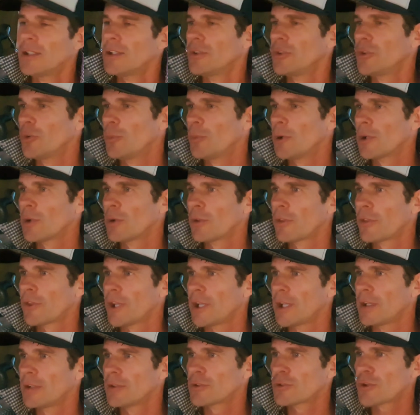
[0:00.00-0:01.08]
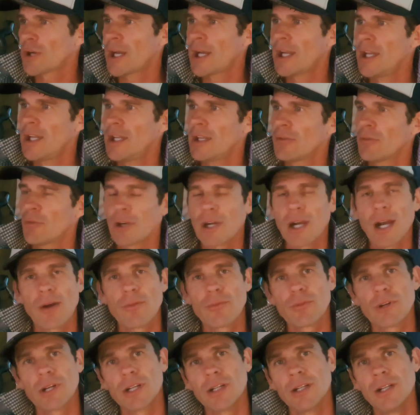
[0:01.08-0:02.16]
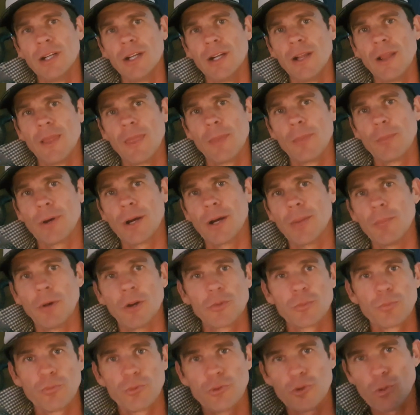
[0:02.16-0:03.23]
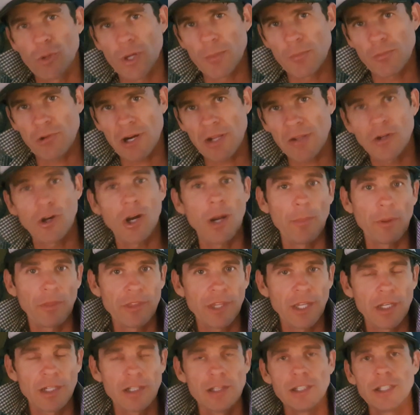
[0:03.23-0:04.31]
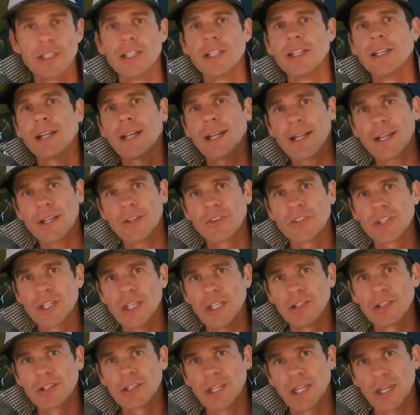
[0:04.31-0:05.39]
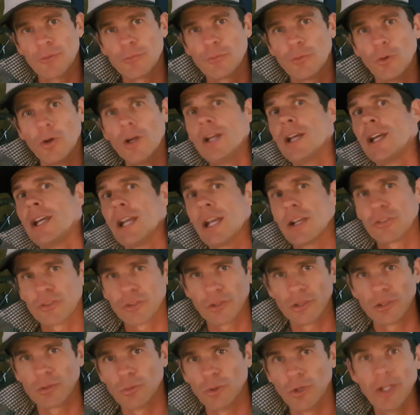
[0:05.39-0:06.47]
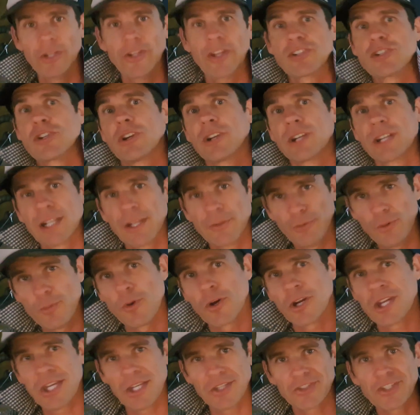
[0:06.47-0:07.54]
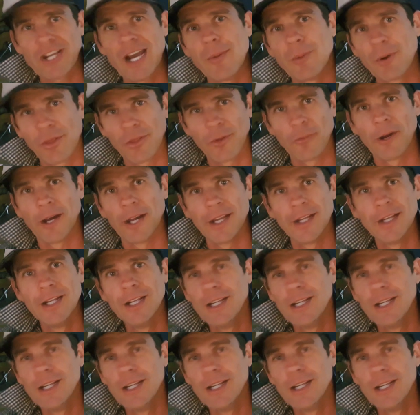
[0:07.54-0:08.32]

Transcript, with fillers: doing my little thing, training and recovering, but my twin brother, hypothetically, has a kid to care for. He has to go to work. He's actually got a few more kids coming on the way.